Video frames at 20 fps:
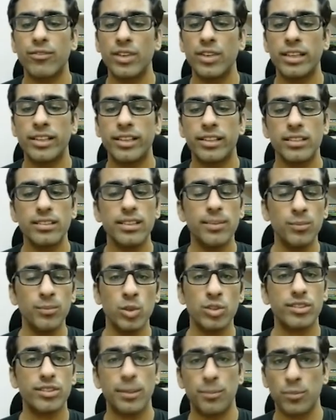return the
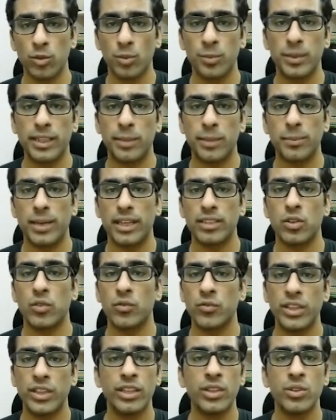most appropriate path on
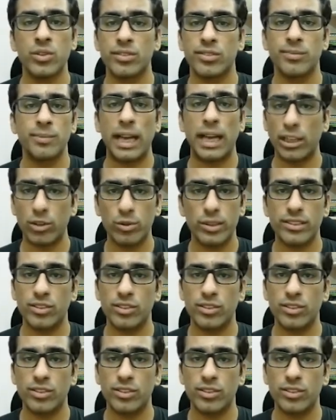Windows, macOS, or